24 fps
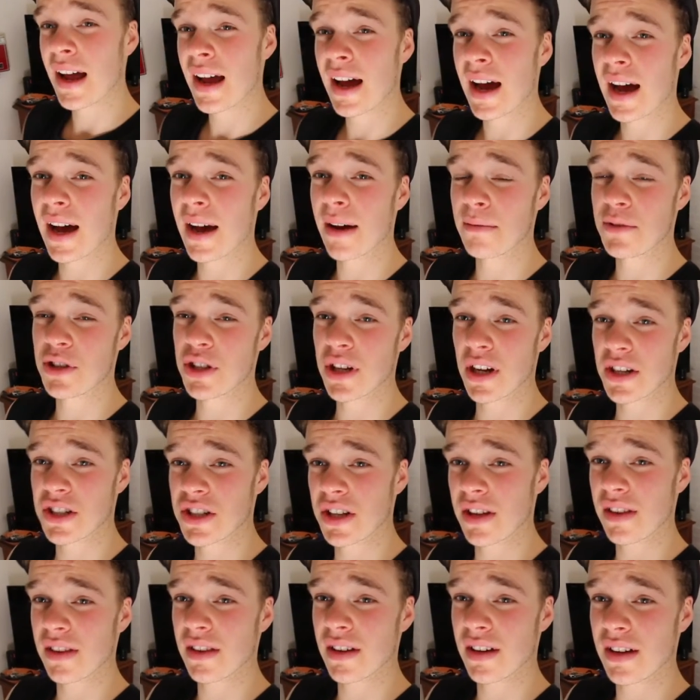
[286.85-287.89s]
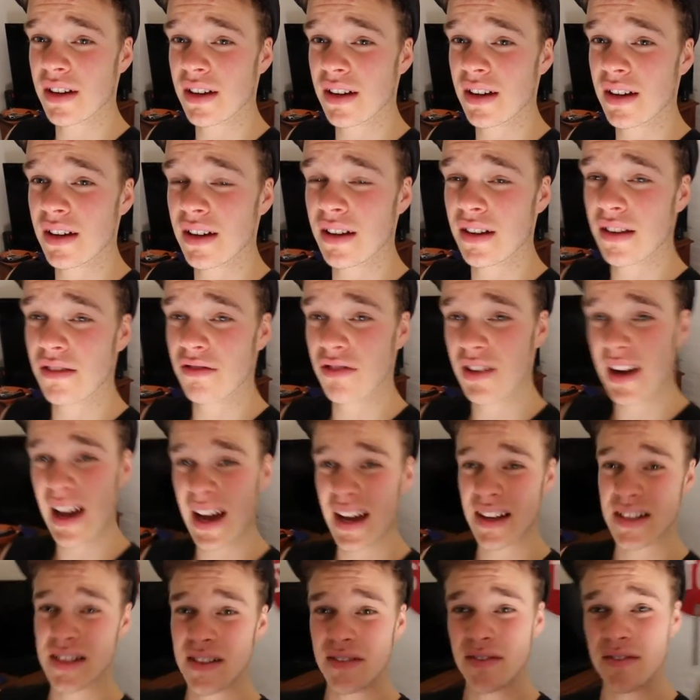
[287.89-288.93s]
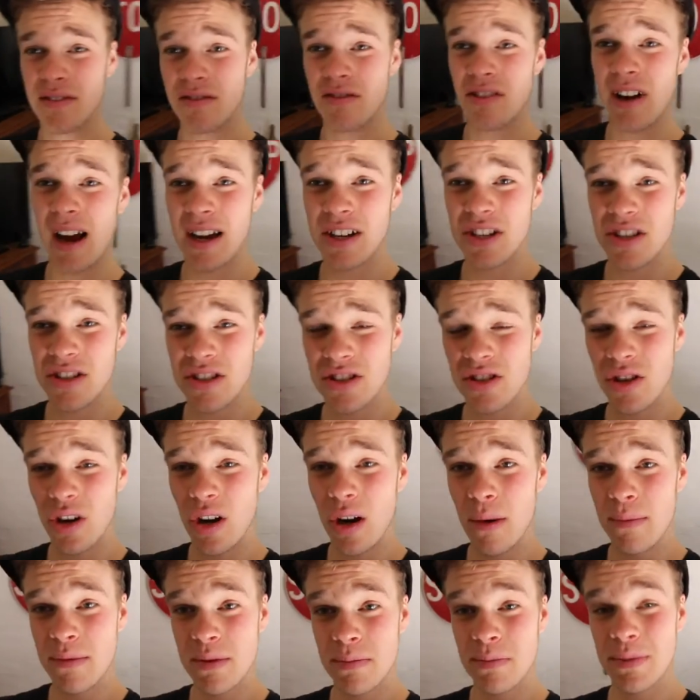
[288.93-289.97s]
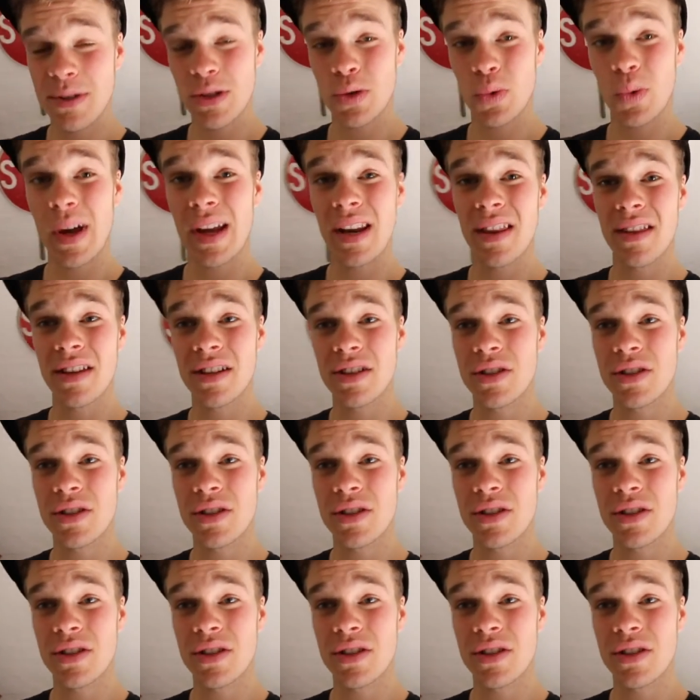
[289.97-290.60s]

um, judging the reactive reaction times between the